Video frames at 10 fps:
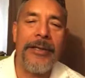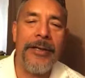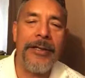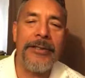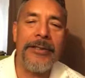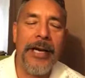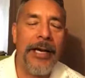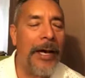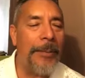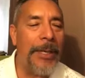does.
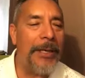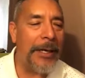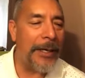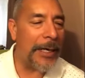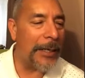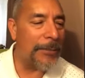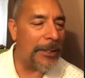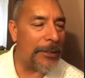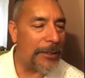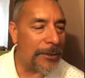I'm
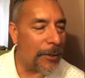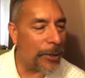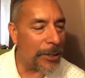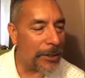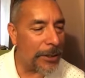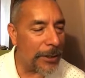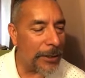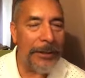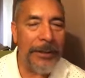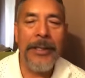just always
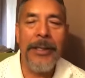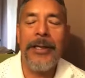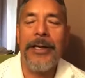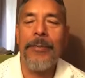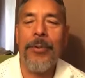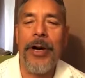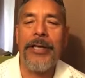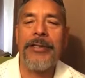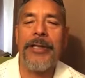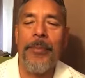
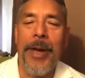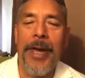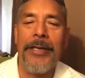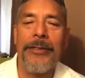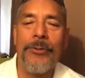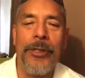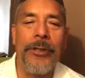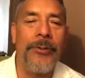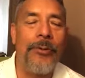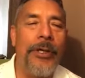impressed and amazed with
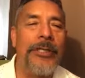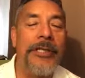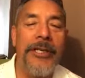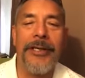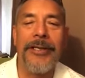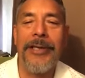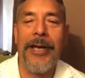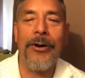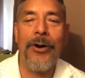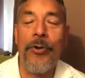what she does. I
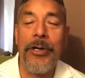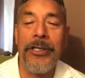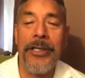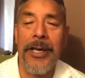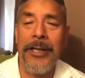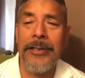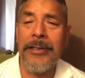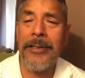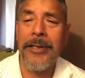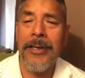don't know where she
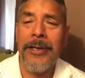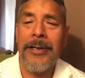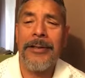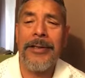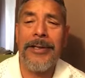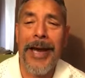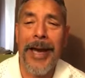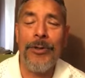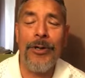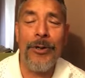gets the
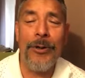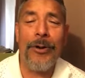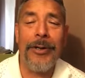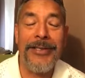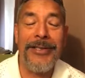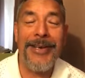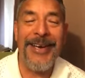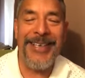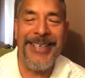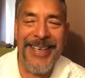time to do all that she
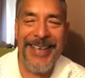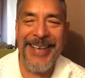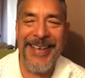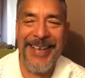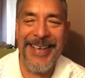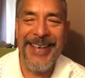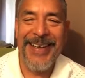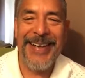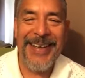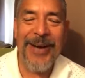does.
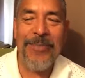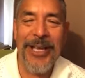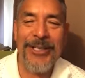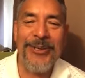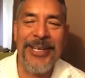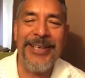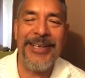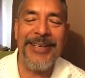God bless you, Linda.